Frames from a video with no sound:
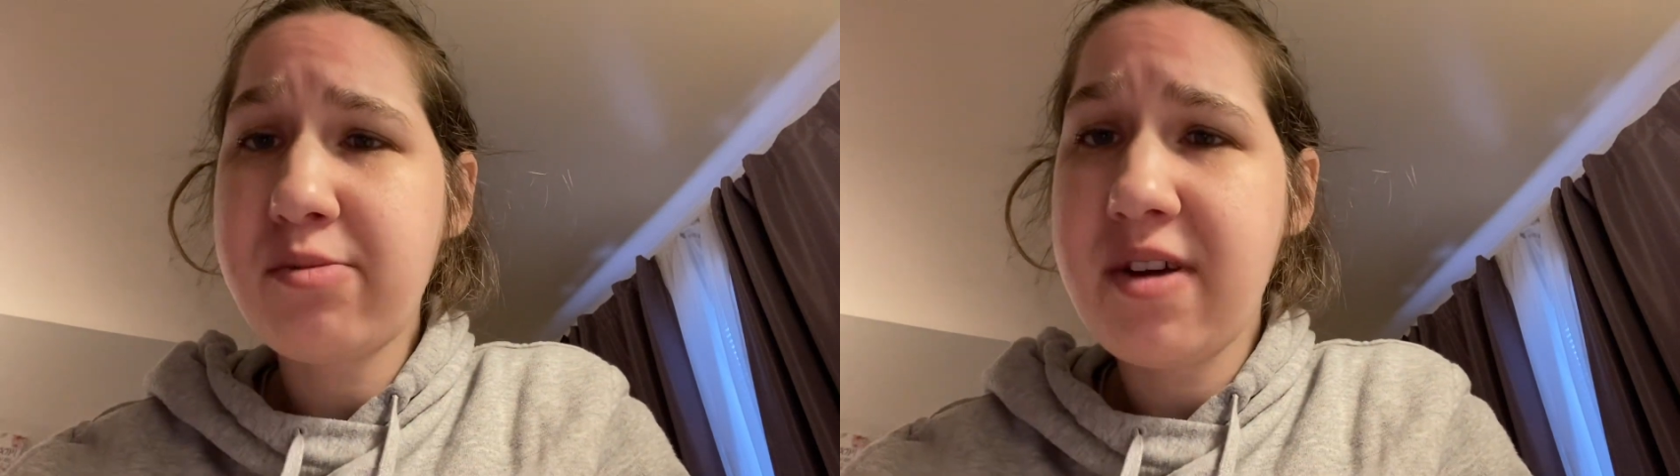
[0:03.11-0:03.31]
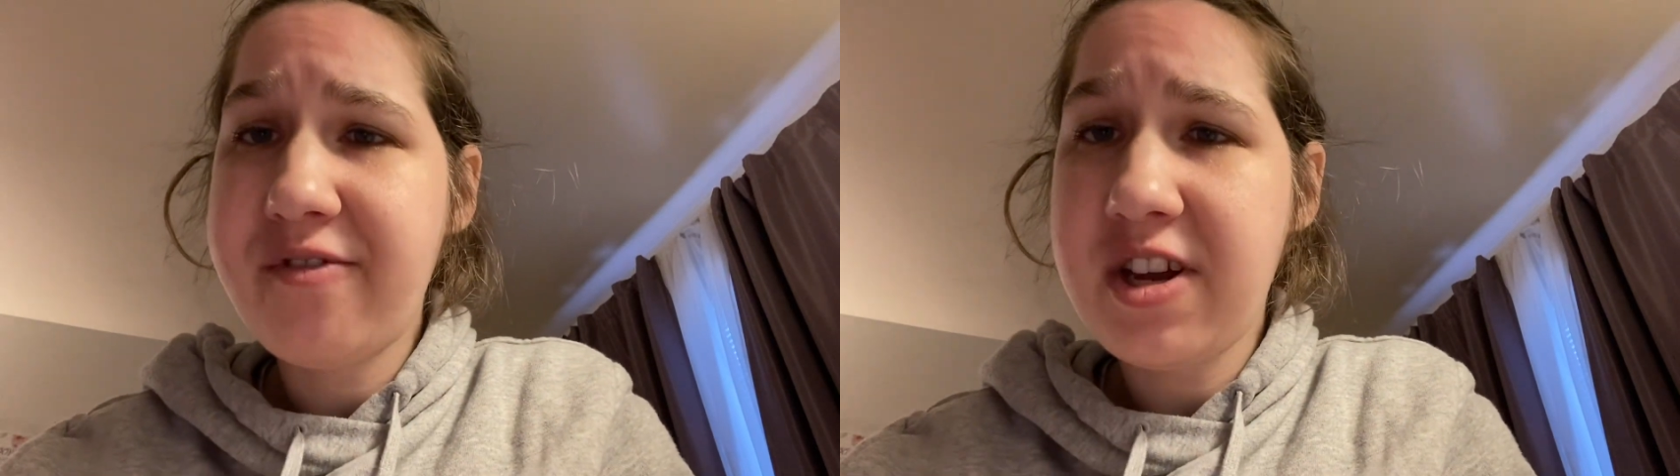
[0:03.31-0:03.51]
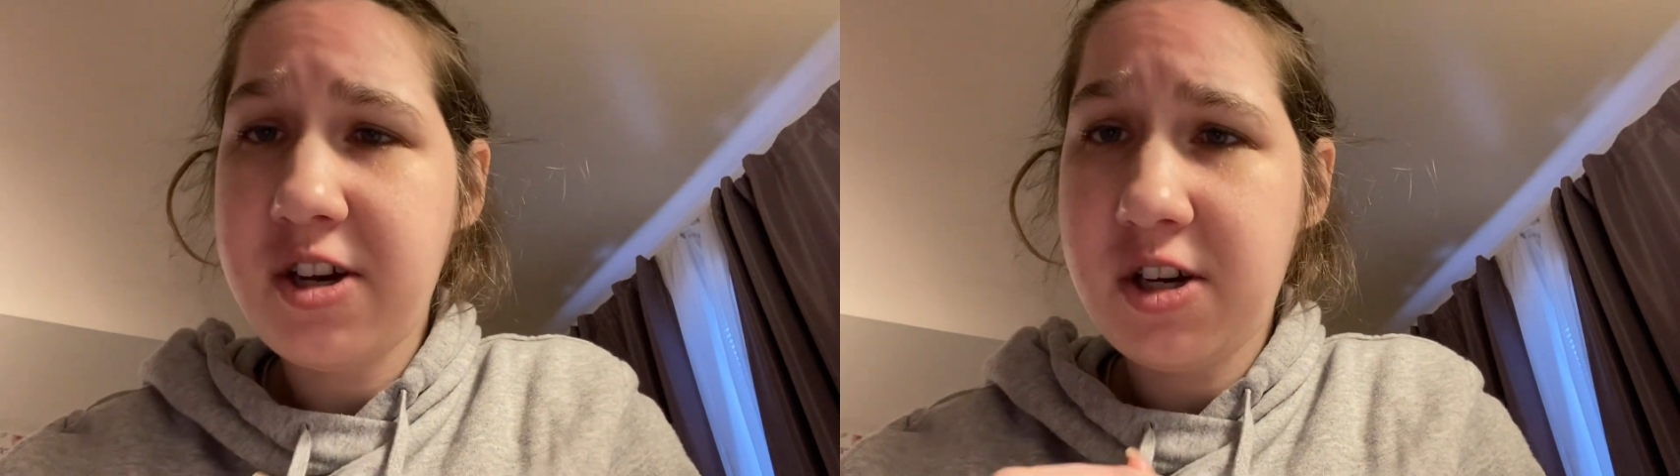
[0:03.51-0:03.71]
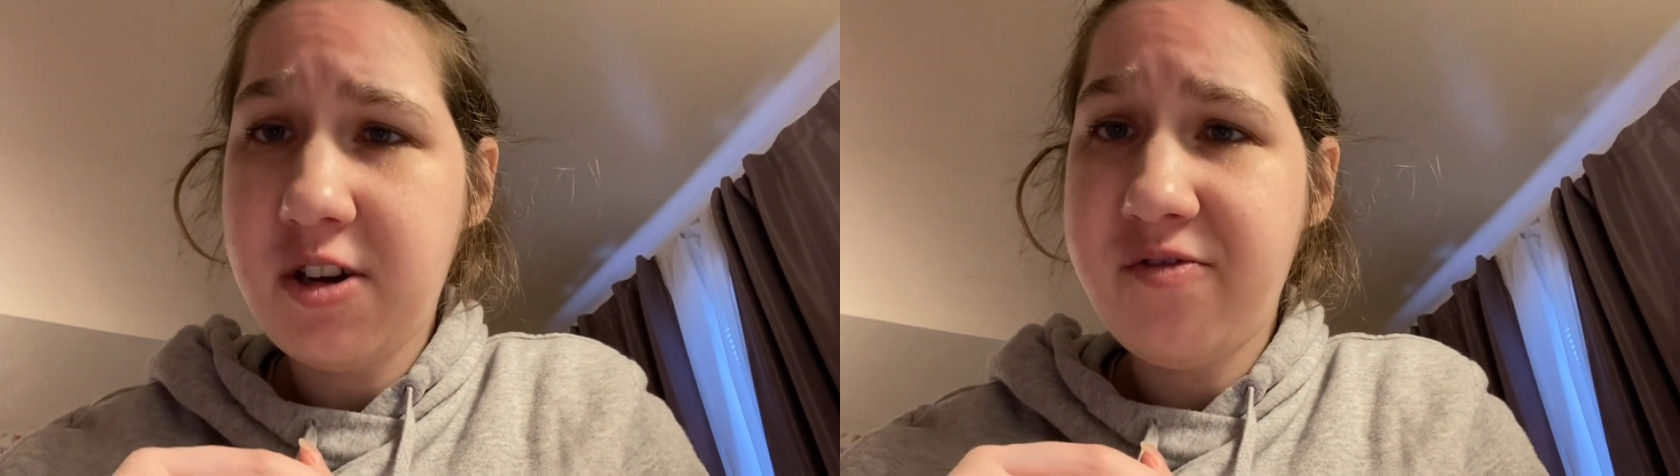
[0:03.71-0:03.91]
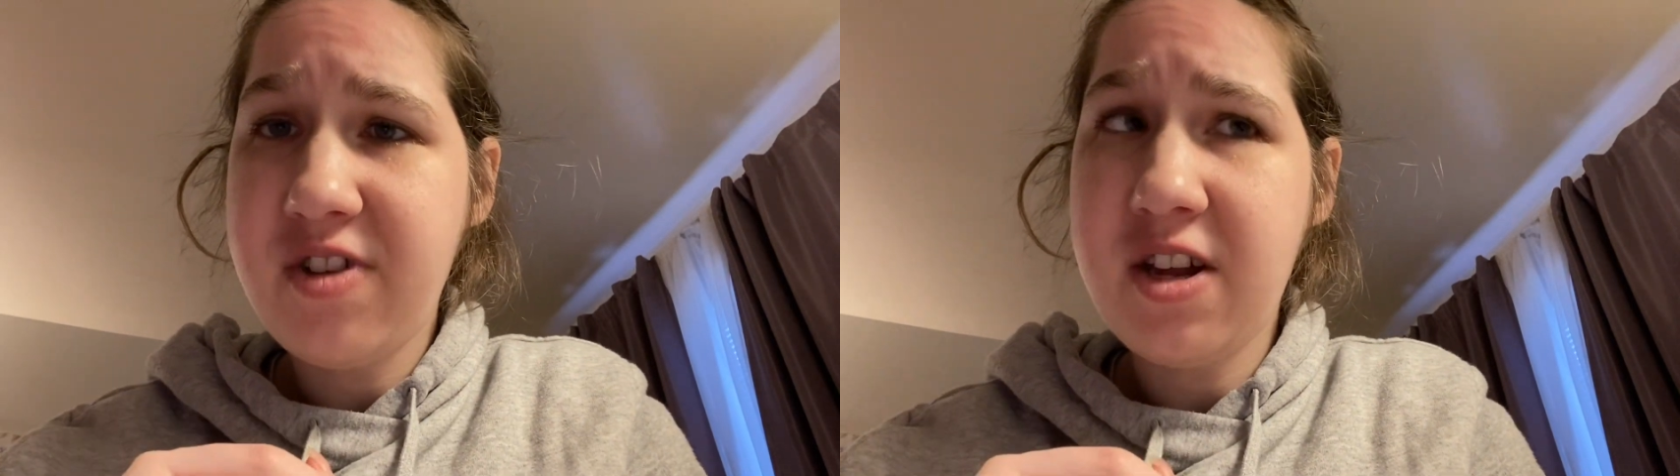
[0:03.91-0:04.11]
with
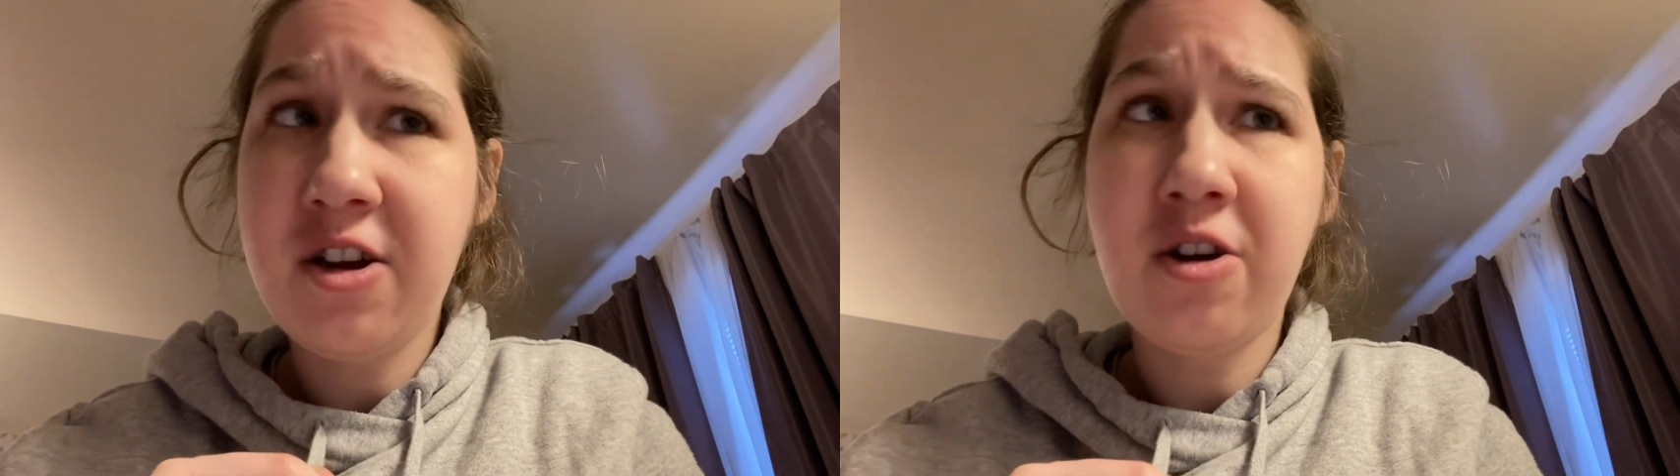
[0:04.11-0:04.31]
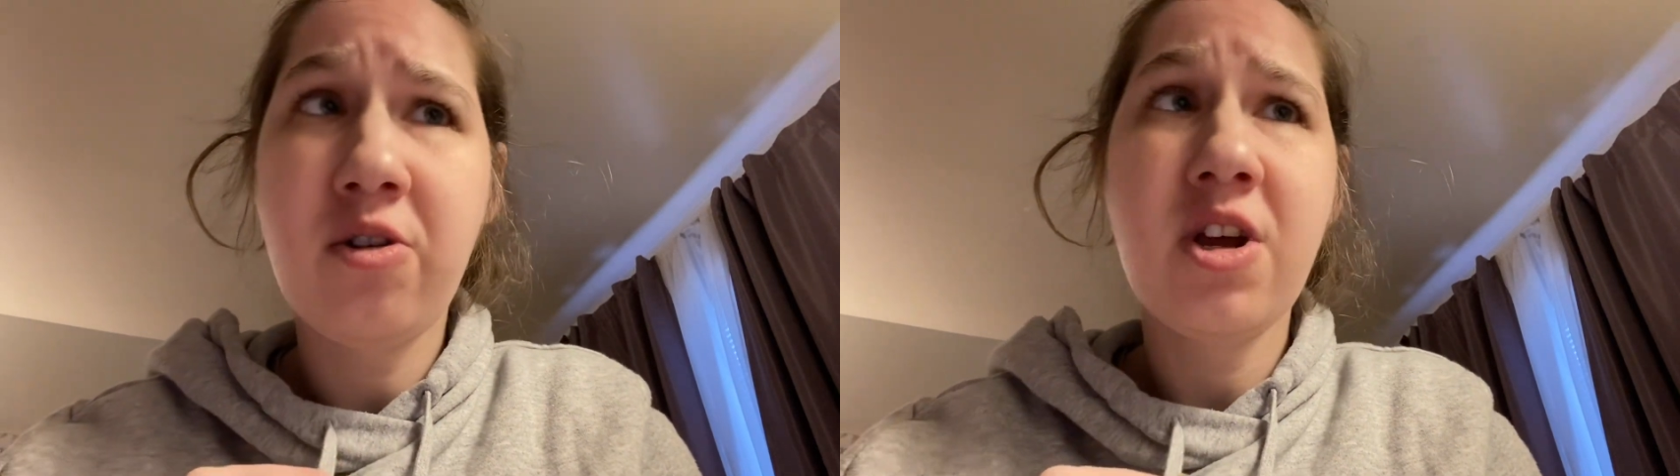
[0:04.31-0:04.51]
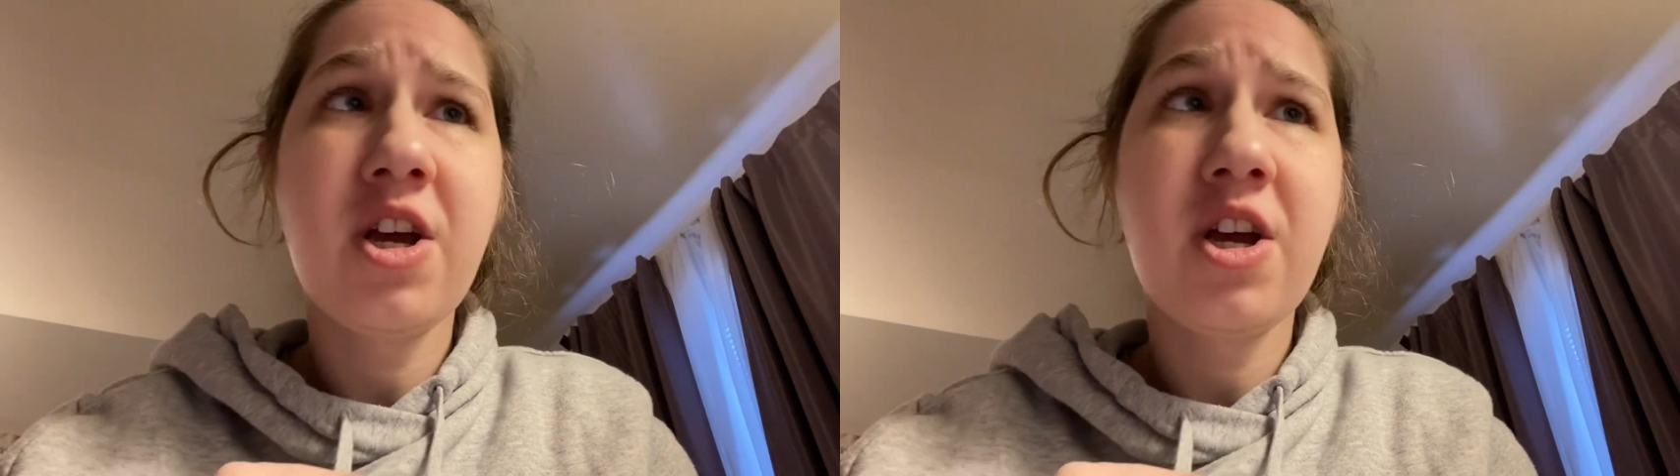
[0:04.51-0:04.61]
another video.